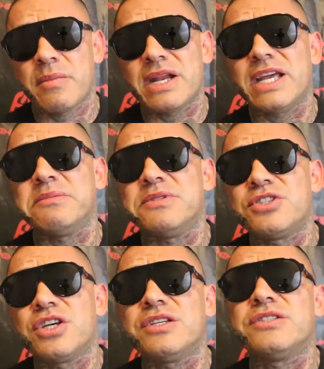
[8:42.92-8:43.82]
My
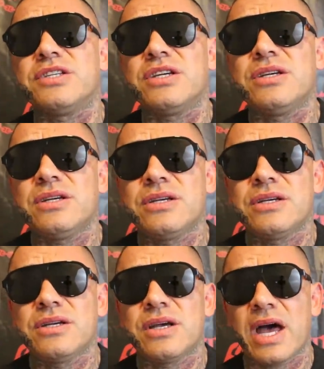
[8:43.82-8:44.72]
name's JC.
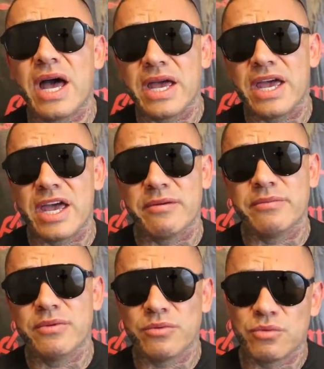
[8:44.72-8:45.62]
I
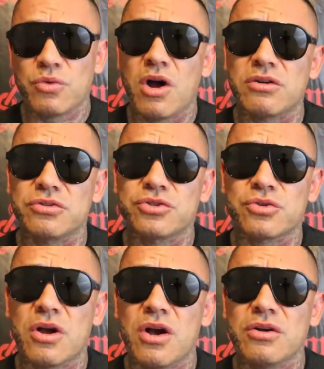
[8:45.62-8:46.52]
am Wrong
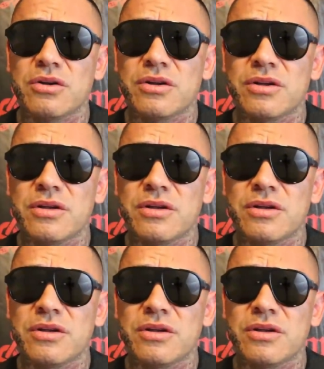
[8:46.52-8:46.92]
Strong.